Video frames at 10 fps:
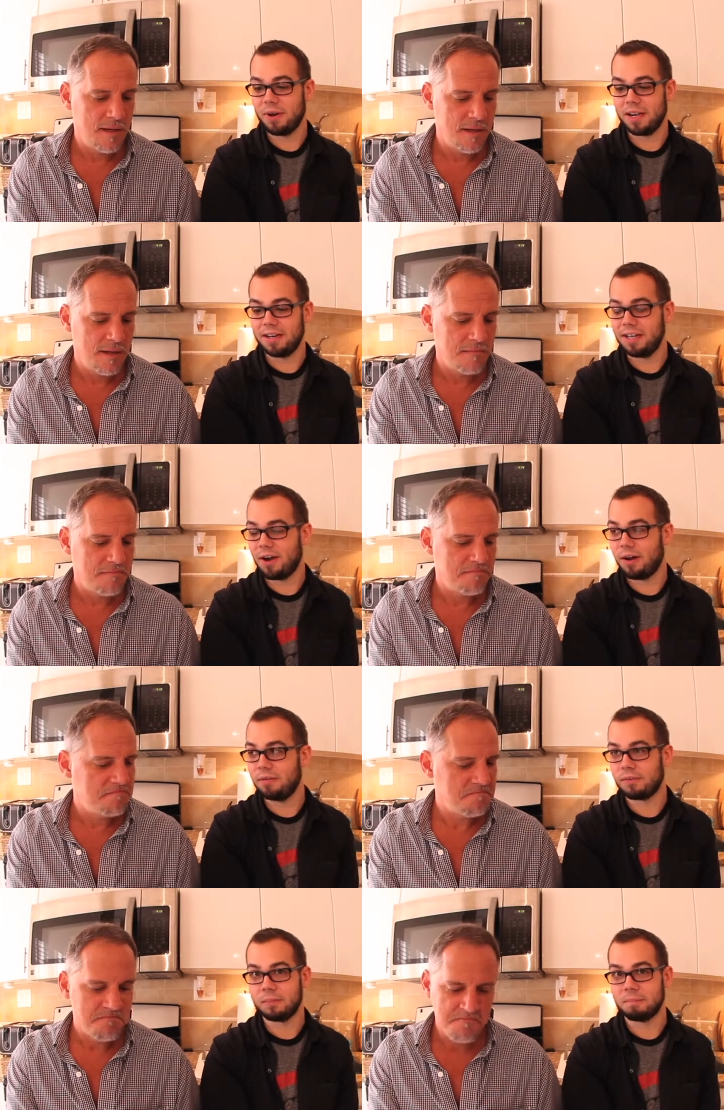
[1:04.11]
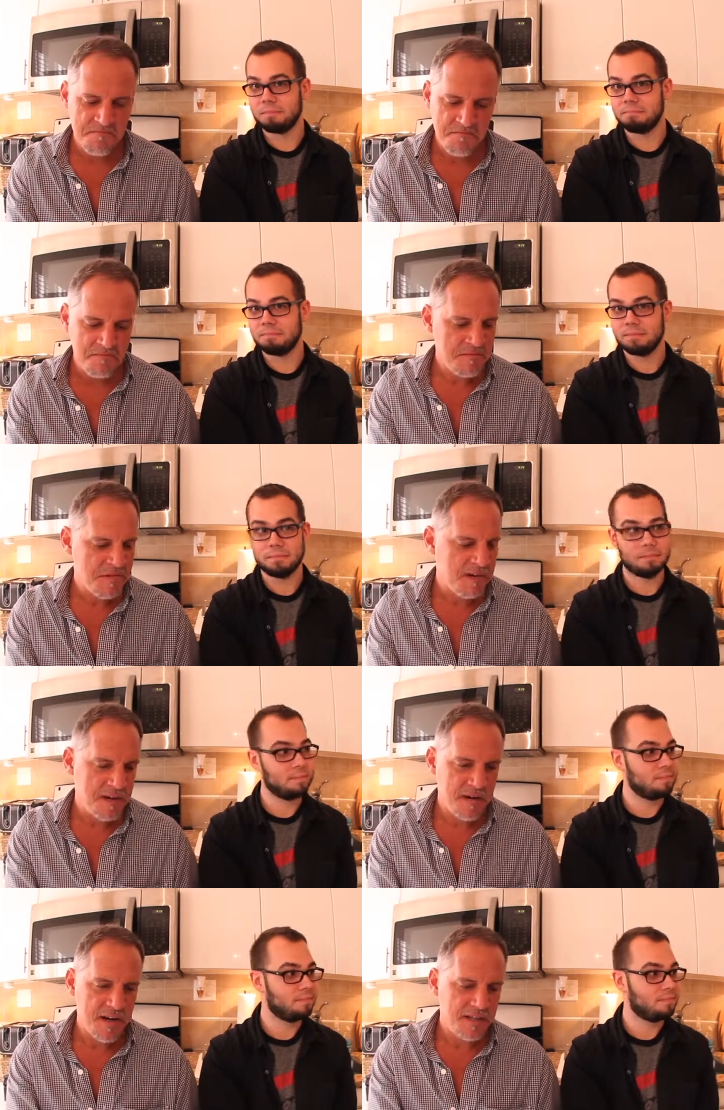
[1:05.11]
Speaker 1: ahead and eat all of
Speaker 2: them. No,
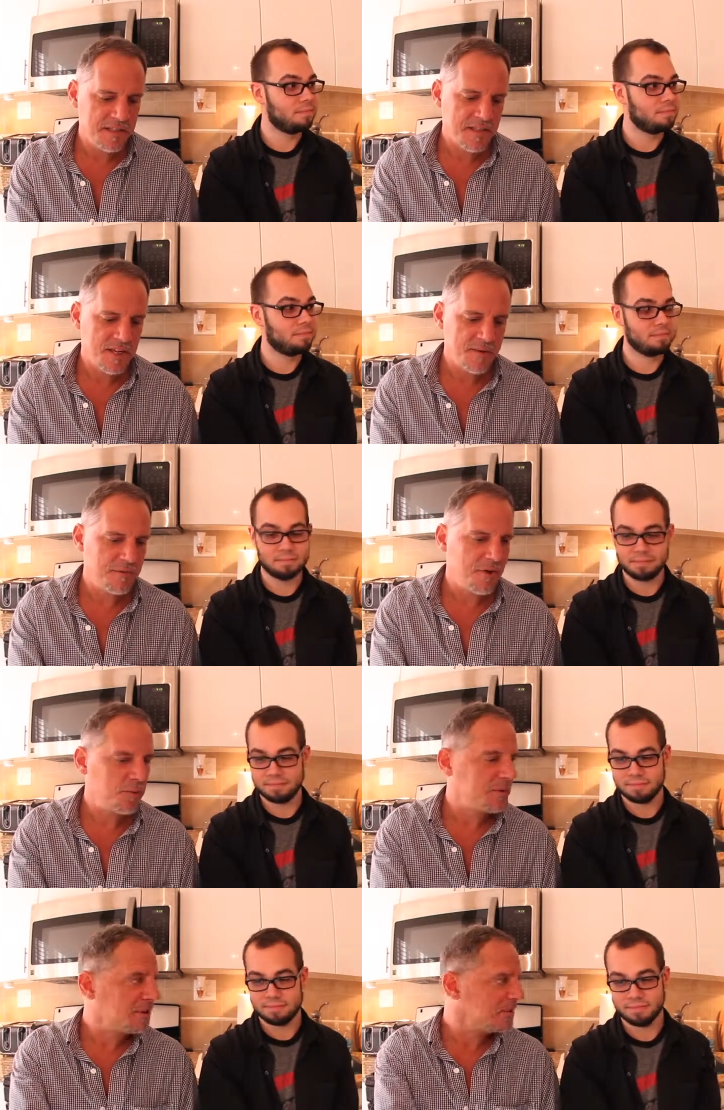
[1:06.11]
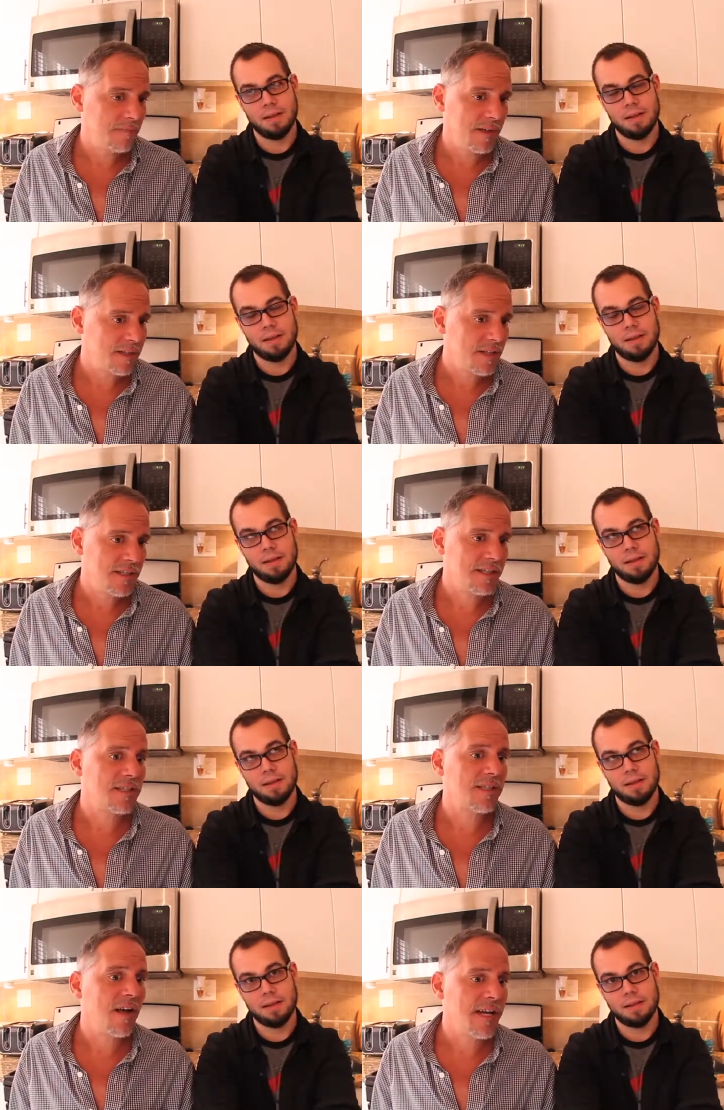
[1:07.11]
I say we roll with this. My son, you're
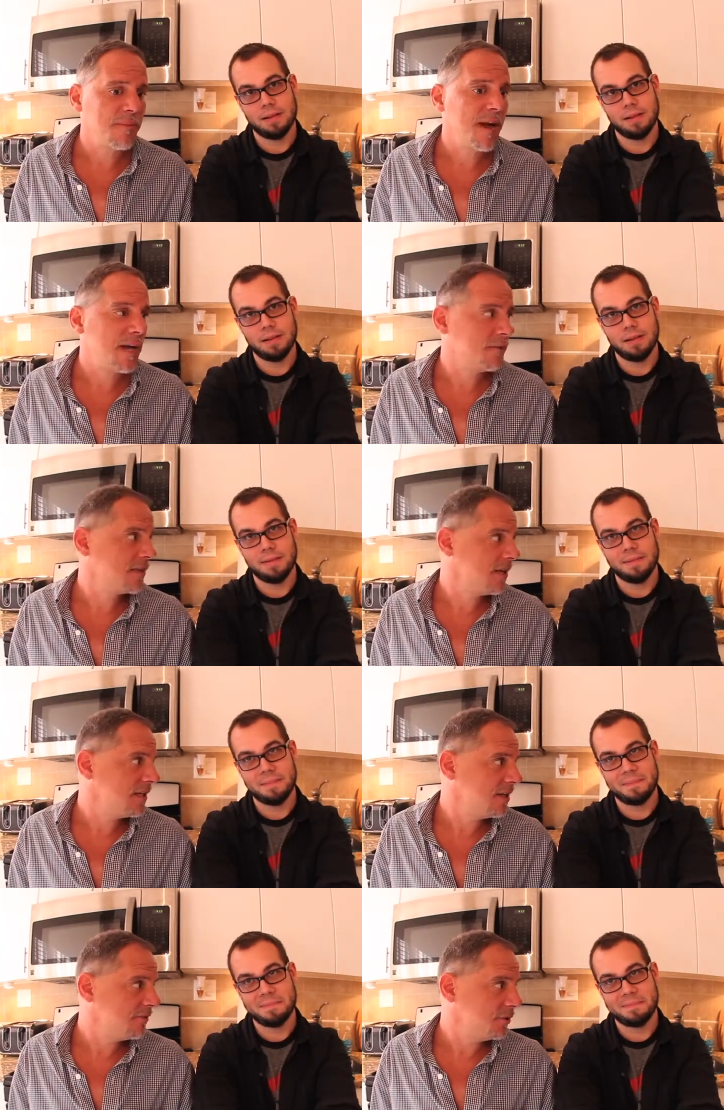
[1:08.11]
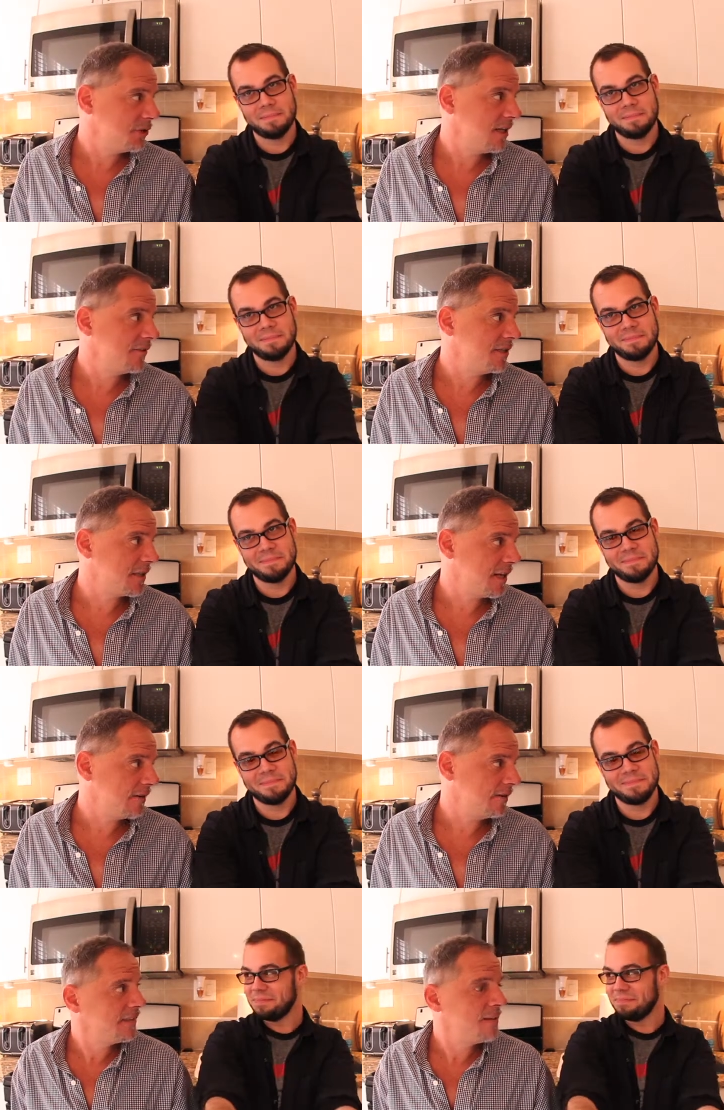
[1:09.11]
sliding backwards down the evolutionary scale.
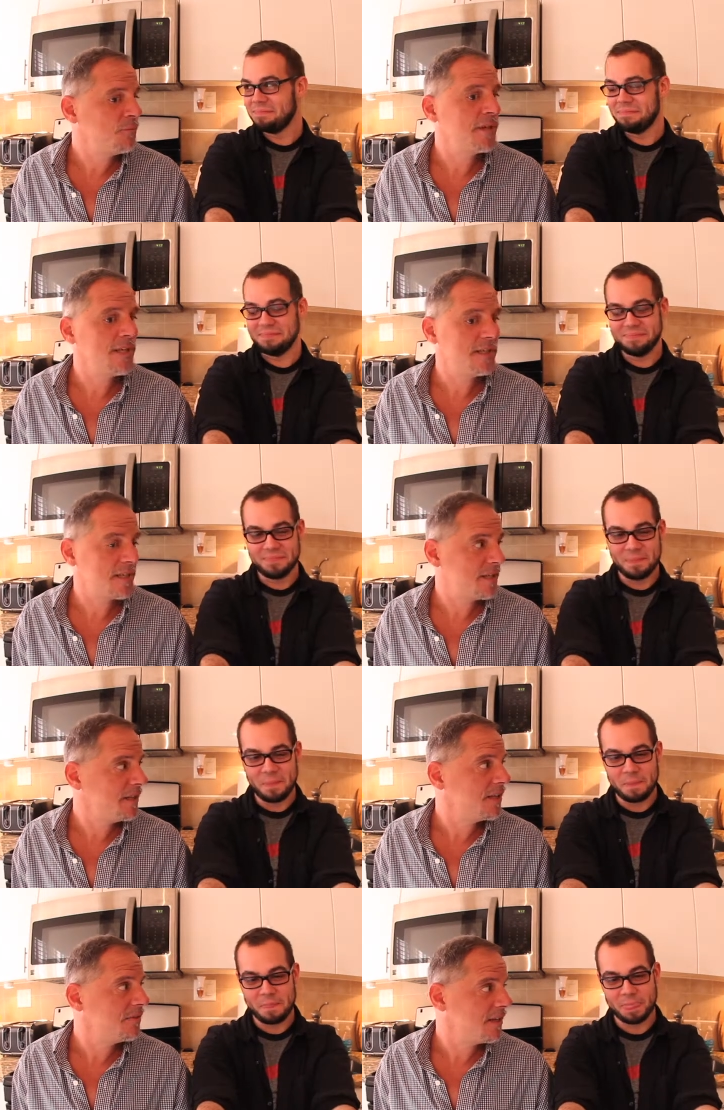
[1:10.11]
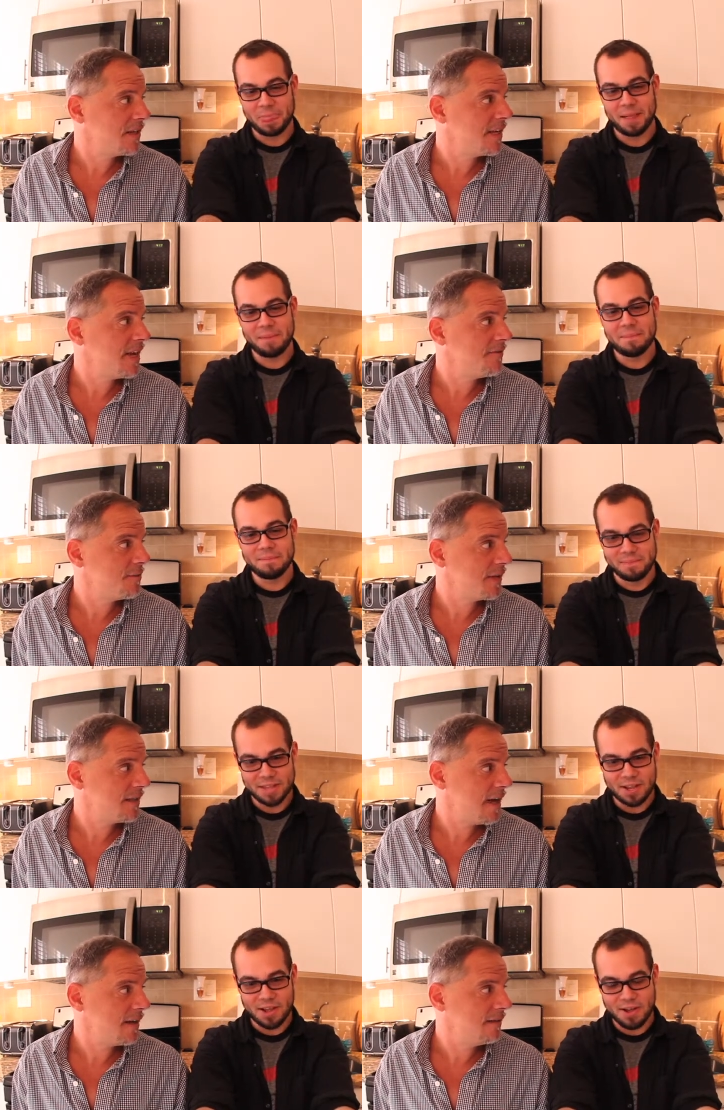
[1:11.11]
Ten more years, you're going to be living in a cave in
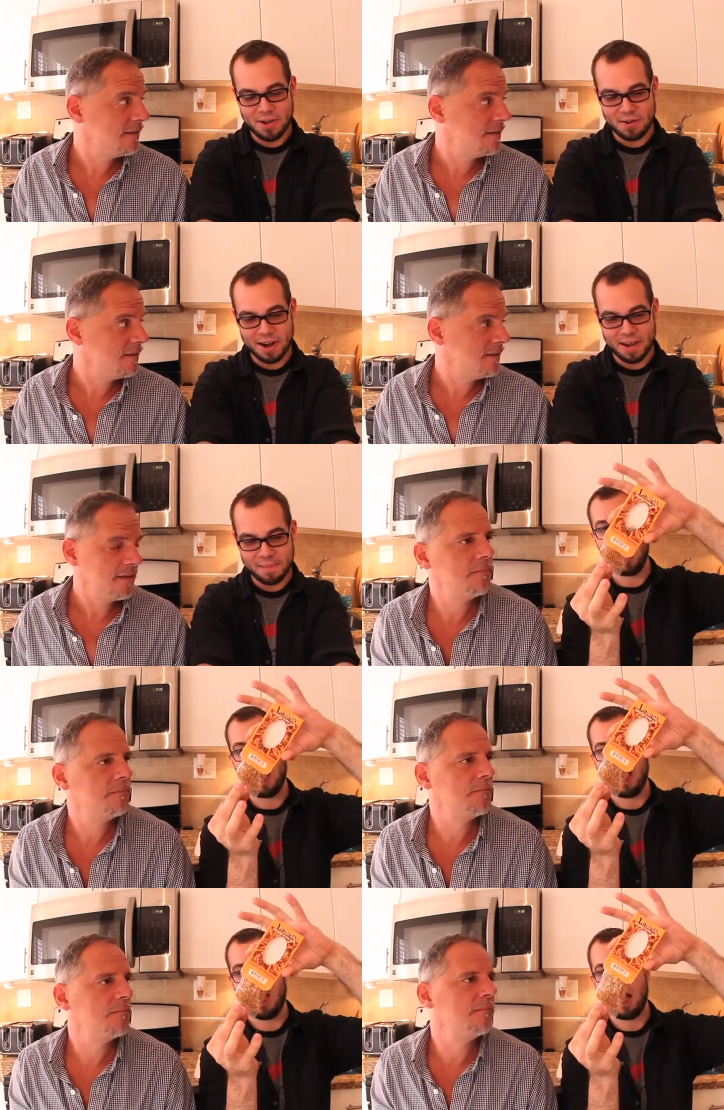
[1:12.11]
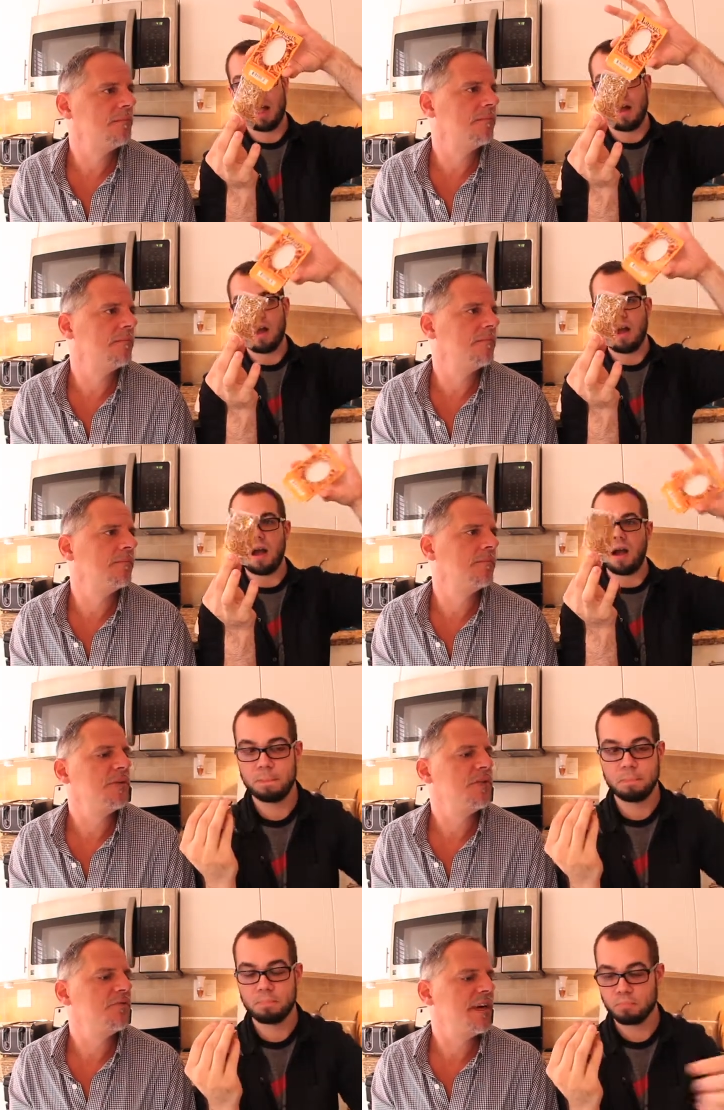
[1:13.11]
Montana. All right. Do you
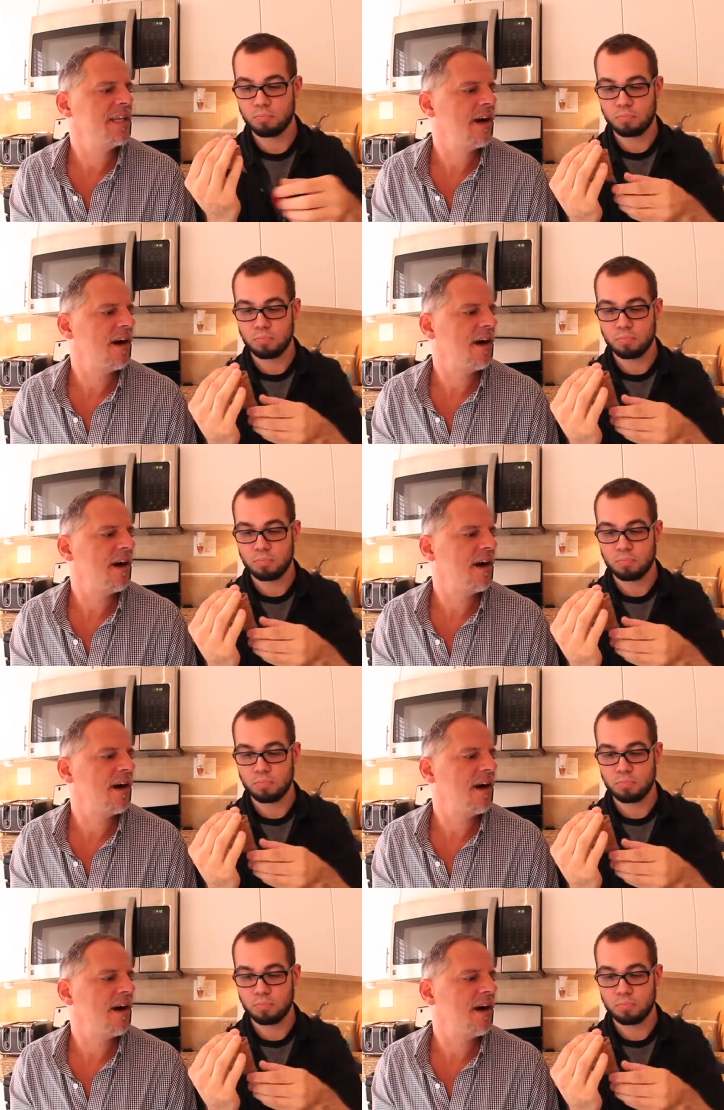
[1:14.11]
find the